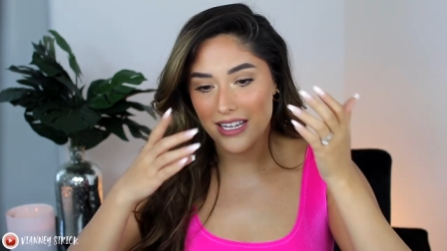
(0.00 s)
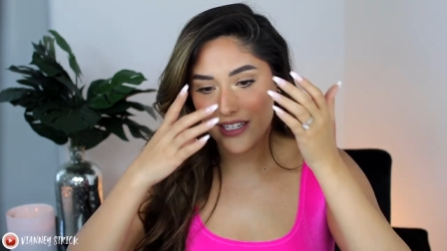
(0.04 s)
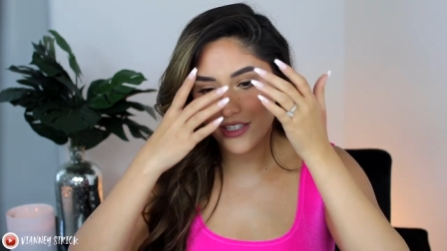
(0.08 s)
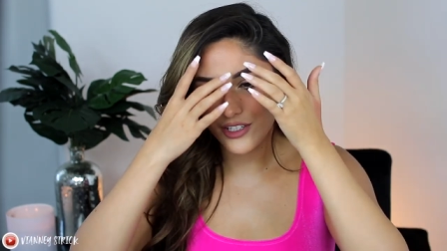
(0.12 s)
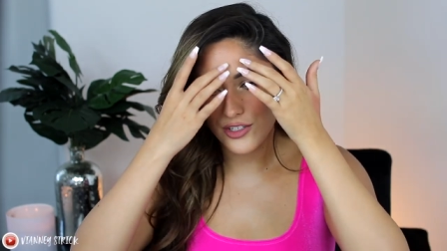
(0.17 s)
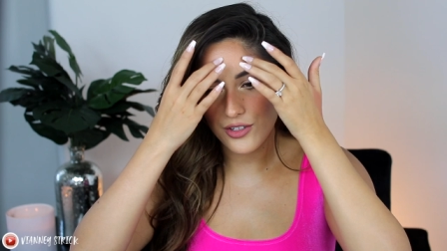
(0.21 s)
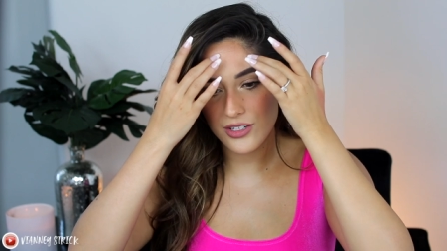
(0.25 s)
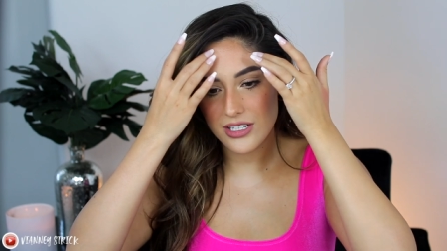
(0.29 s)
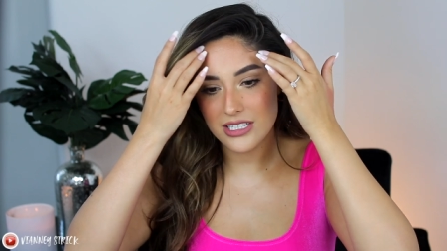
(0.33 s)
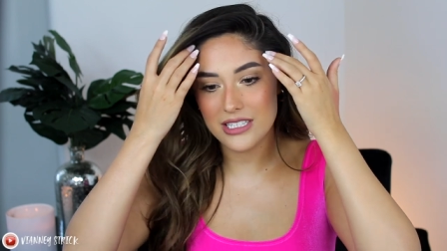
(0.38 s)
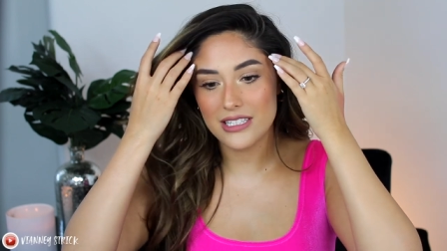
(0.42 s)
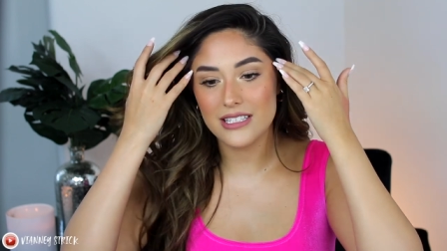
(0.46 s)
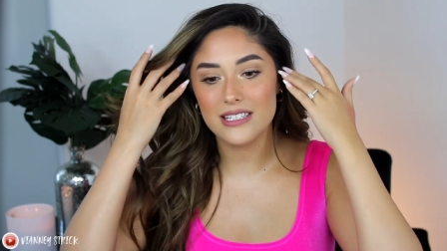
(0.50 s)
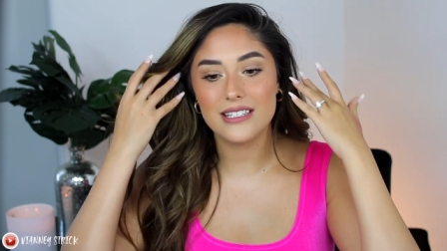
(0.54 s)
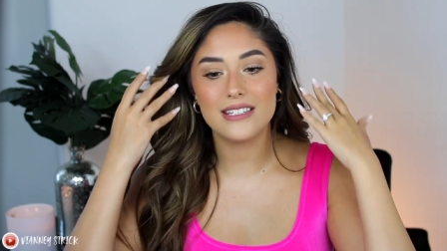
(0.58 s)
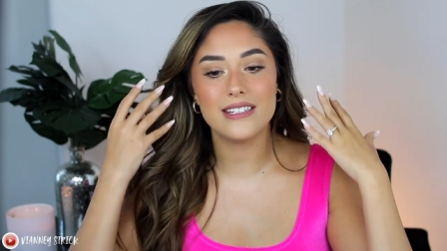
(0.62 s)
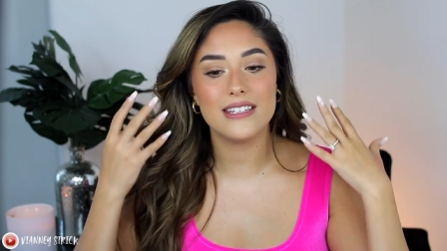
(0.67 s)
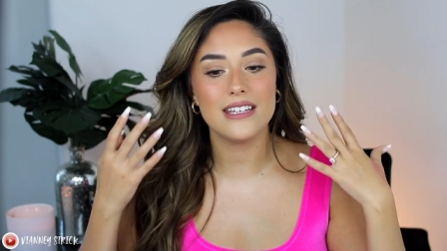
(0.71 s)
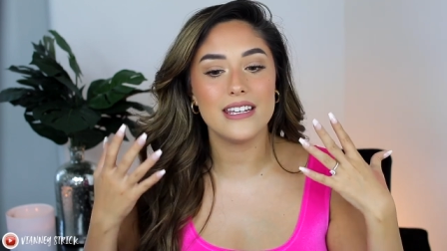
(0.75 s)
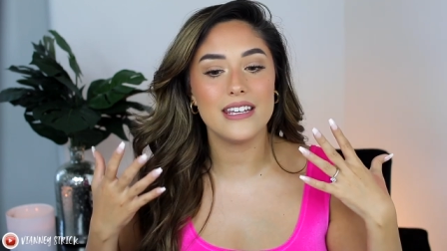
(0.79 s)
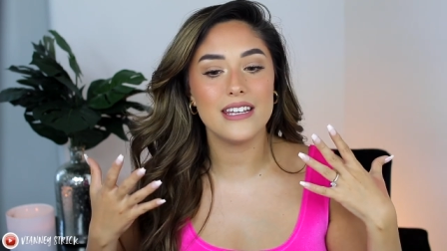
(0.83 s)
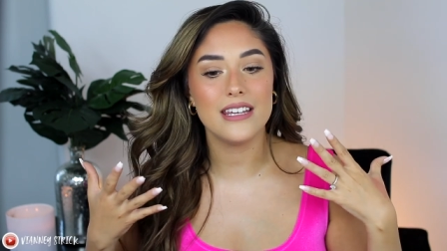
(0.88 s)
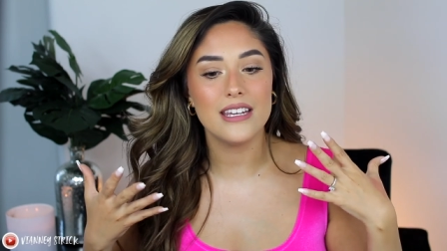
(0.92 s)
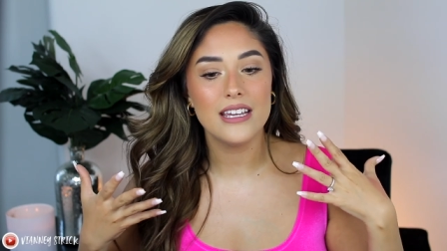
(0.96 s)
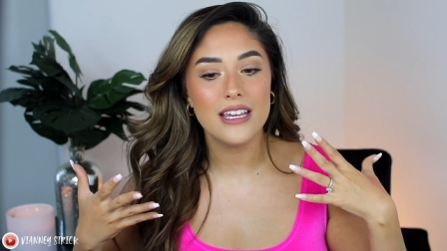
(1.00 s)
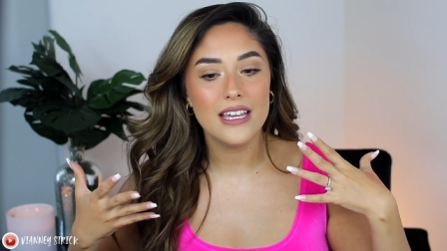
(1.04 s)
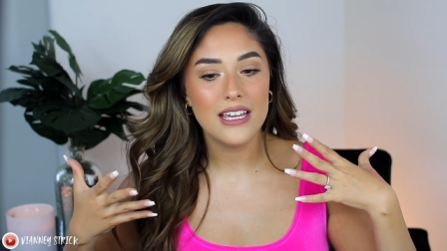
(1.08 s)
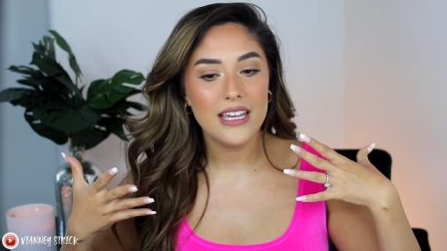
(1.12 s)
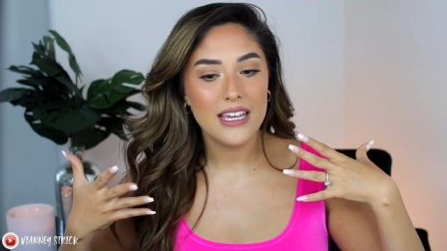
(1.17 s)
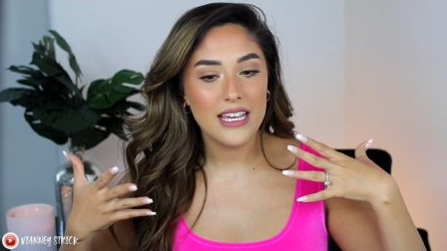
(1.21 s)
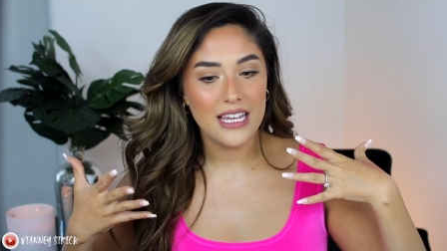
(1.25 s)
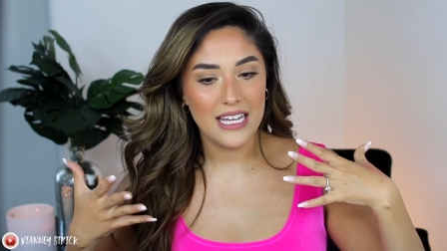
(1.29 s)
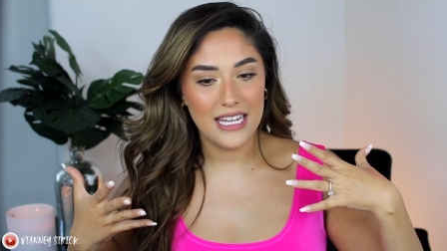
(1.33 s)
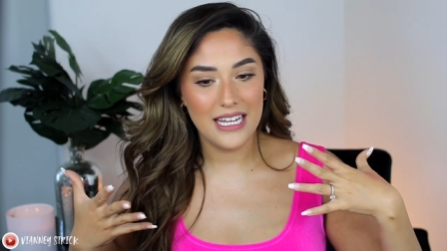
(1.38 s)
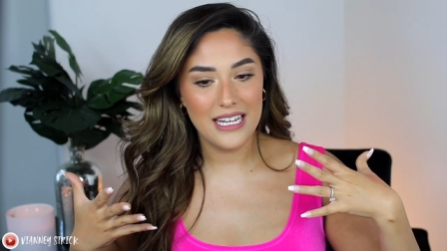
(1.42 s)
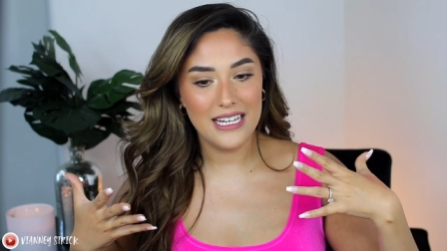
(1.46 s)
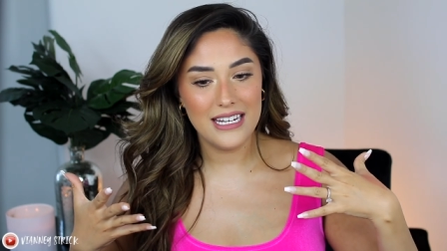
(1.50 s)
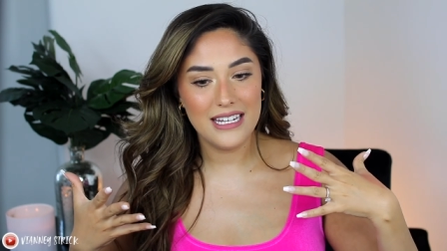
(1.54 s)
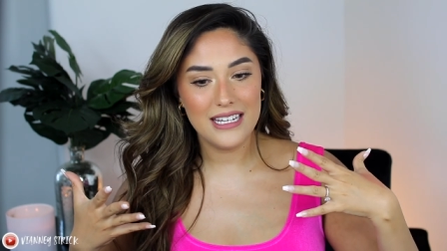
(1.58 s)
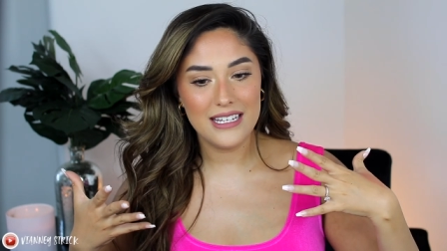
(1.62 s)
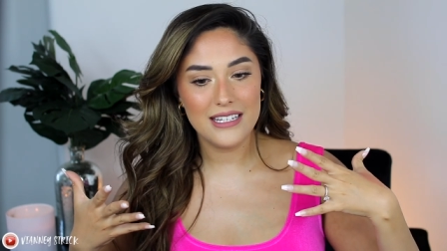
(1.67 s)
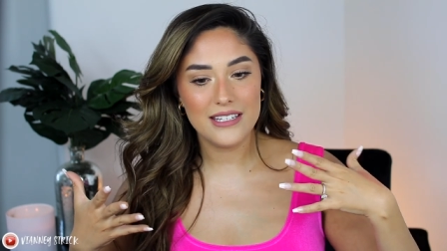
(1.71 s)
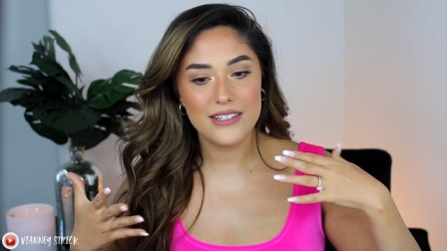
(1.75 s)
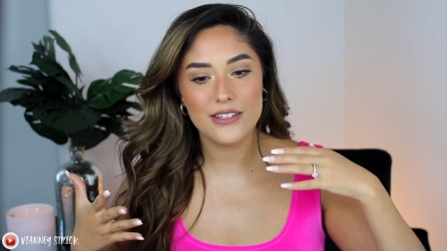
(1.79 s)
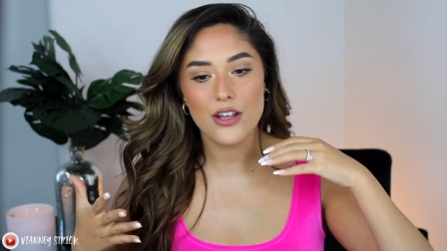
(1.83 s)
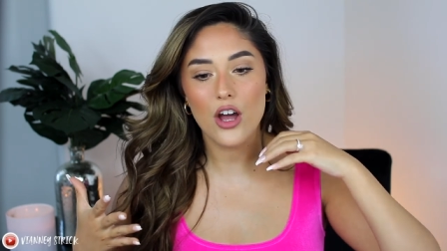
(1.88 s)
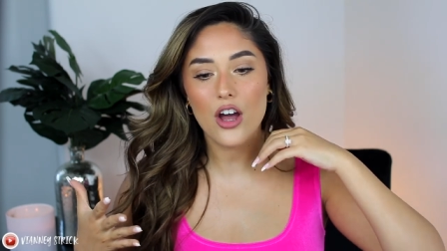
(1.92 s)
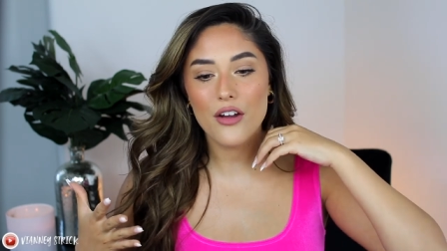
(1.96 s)
As you can see, it
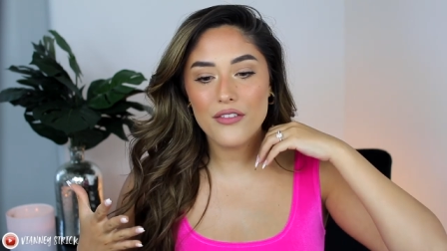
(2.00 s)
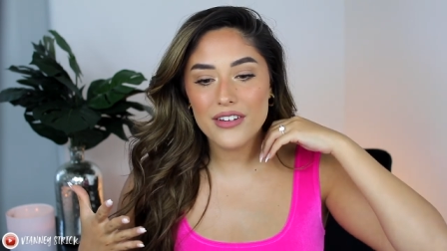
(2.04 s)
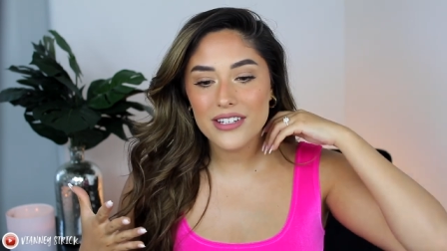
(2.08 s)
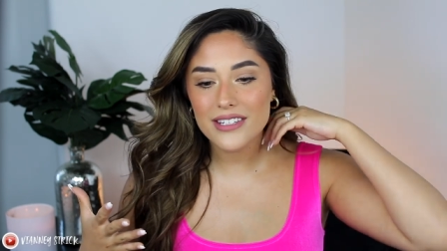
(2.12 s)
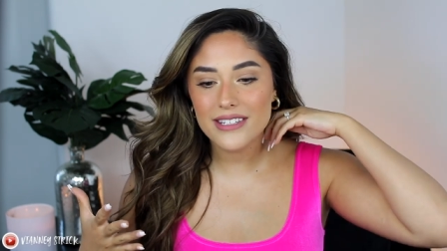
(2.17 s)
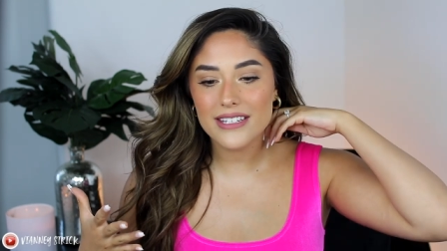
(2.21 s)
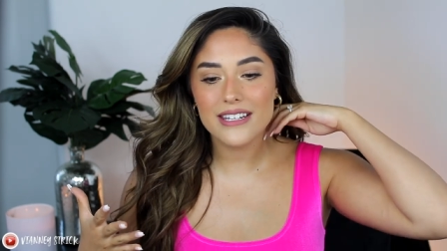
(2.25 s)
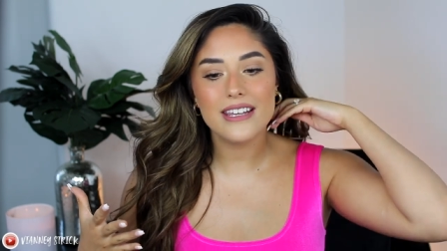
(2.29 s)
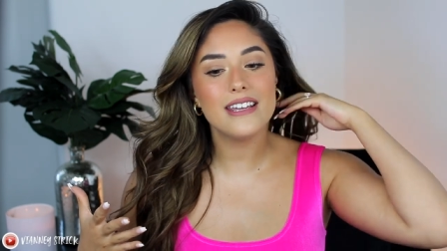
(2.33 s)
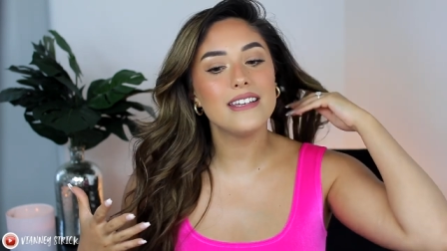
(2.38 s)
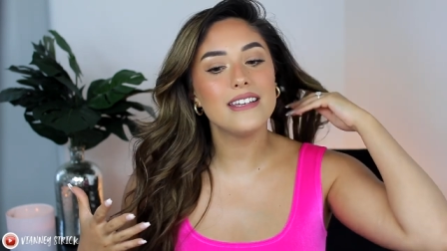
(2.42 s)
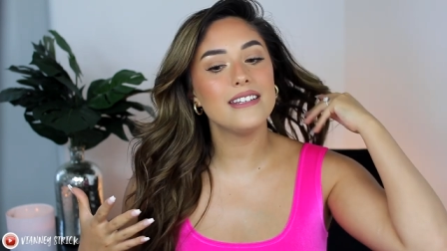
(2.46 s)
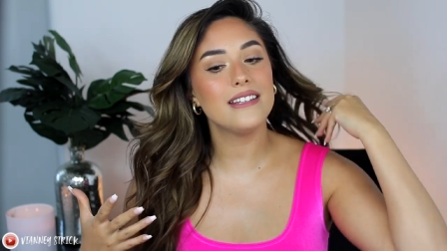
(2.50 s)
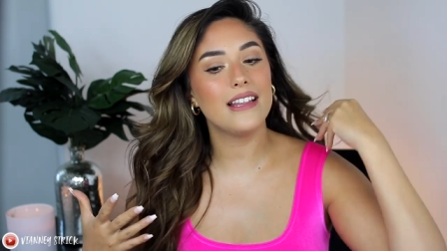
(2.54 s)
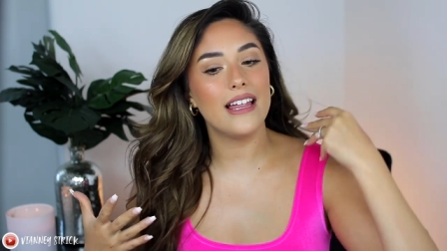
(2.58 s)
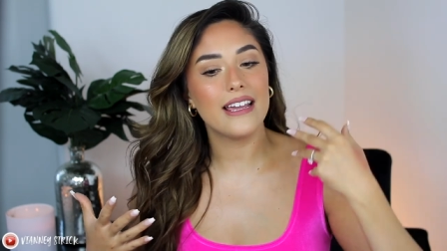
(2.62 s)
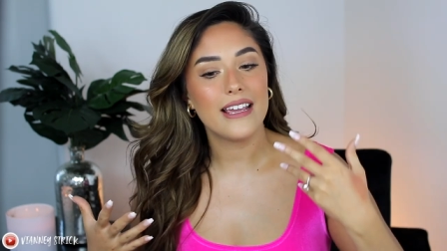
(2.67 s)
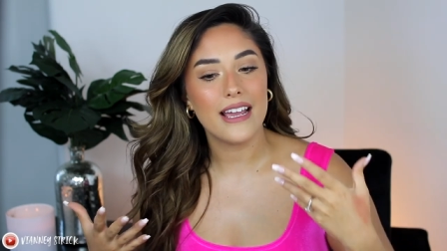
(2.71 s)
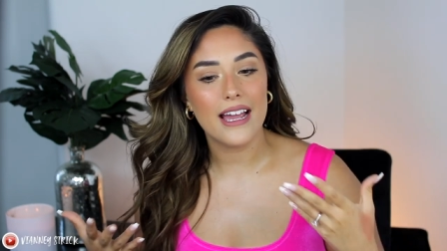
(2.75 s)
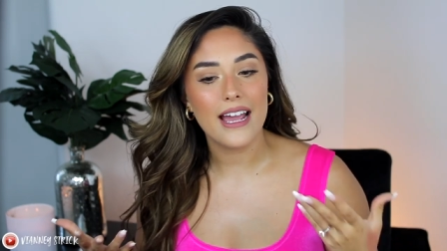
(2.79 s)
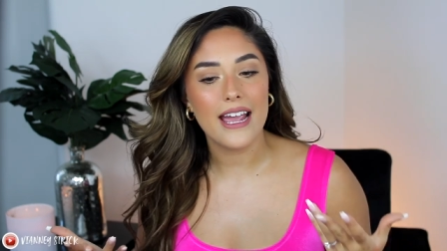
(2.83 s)
is obviously like